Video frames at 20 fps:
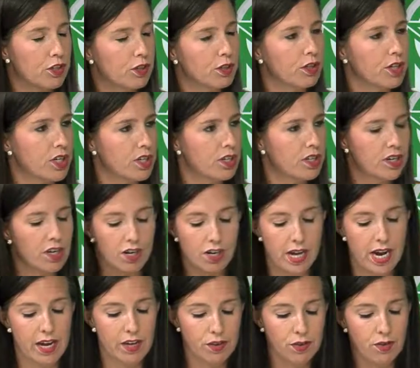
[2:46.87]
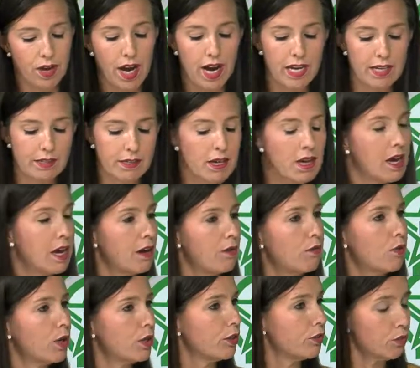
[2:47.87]
earlier in the year, now you guys have
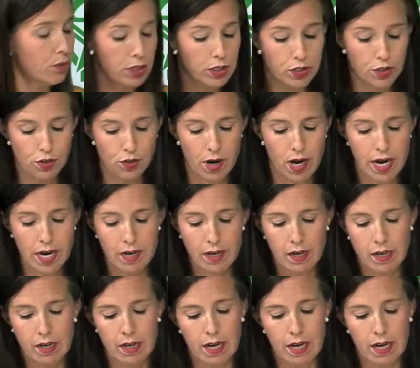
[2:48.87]
won three straight